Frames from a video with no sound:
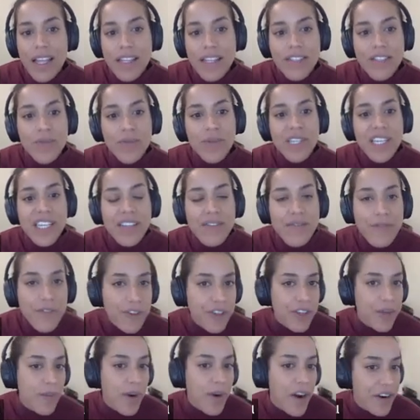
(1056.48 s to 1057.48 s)
And so we can
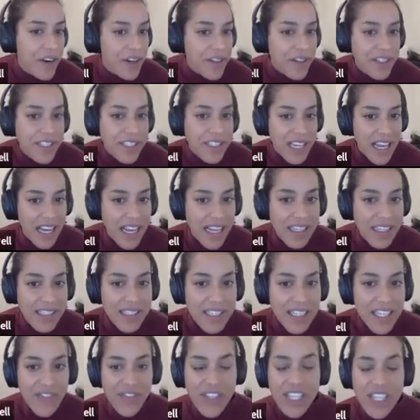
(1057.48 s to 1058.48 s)
infer the particle
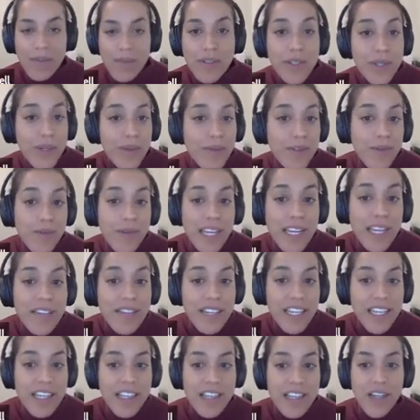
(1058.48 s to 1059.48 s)
size if the observed
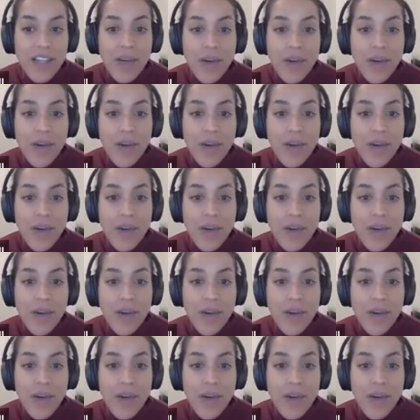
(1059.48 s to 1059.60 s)
wavelength